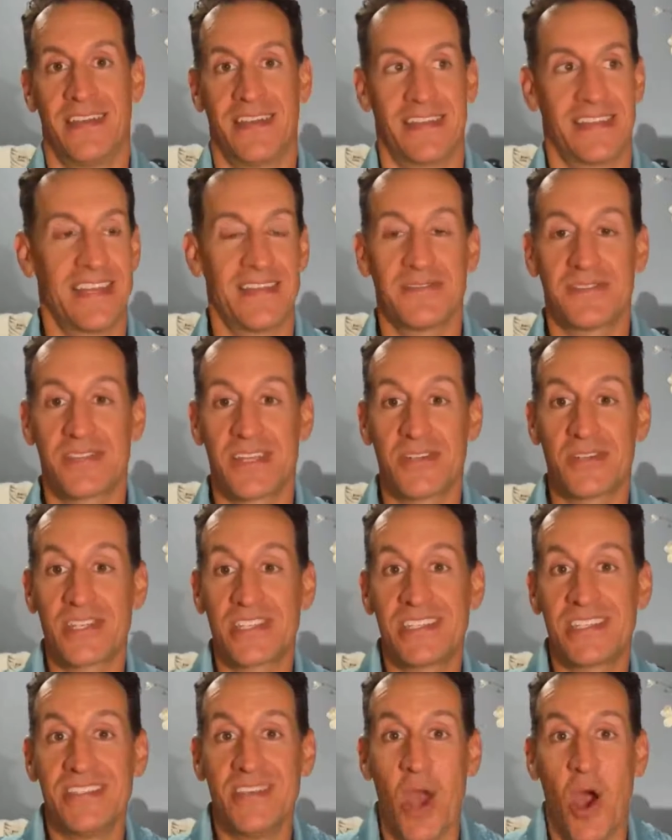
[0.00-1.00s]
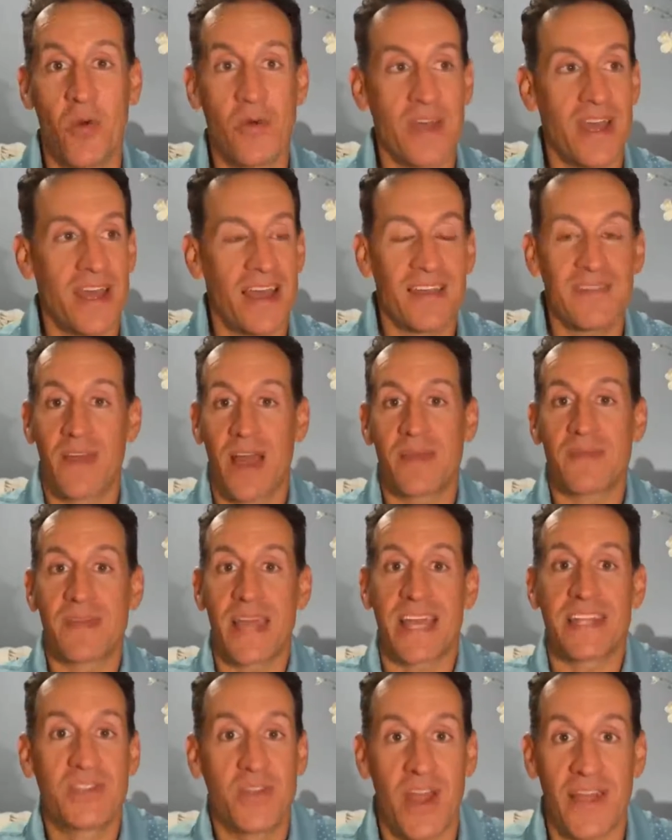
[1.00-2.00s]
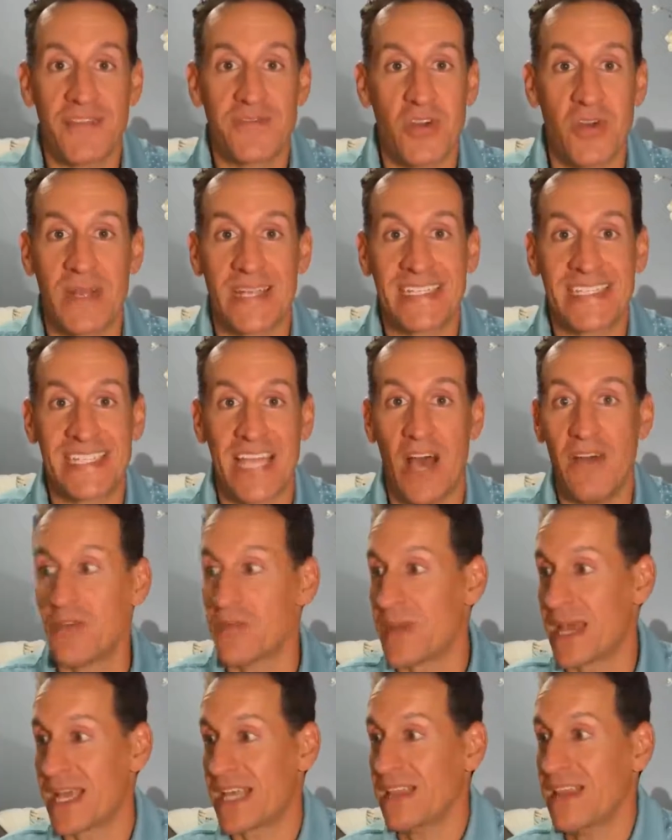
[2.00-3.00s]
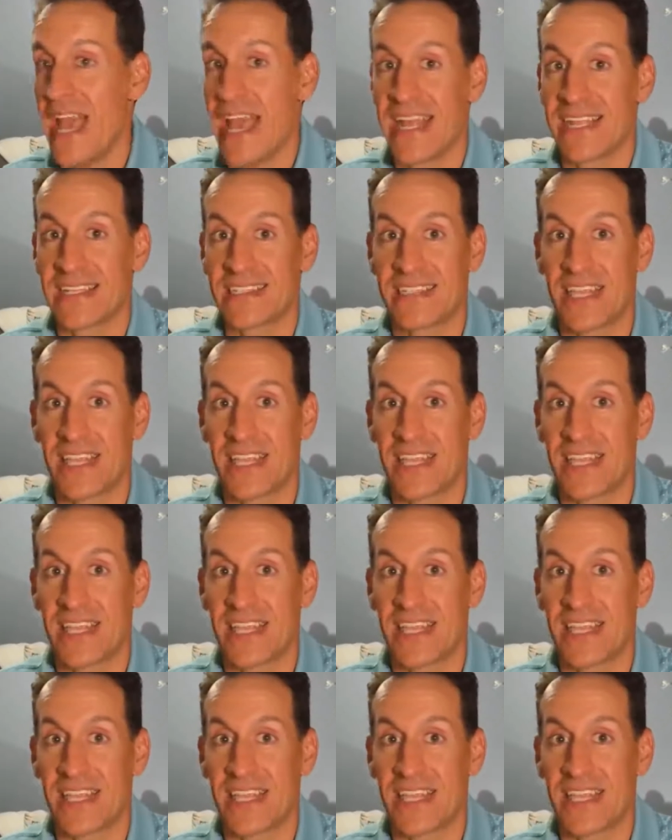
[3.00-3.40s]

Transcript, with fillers: There, there's just no. I, I, mean, I do I do it myself with my clients.